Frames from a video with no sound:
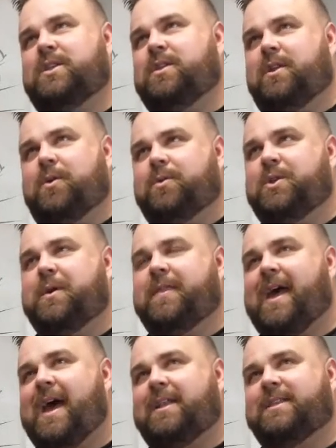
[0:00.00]
you know, doing
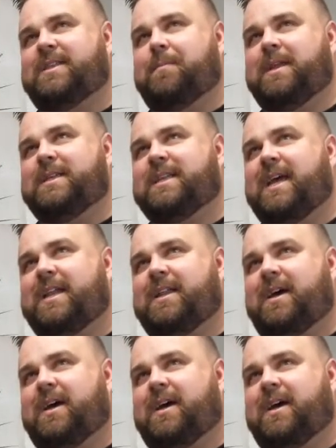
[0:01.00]
that, and somebody said,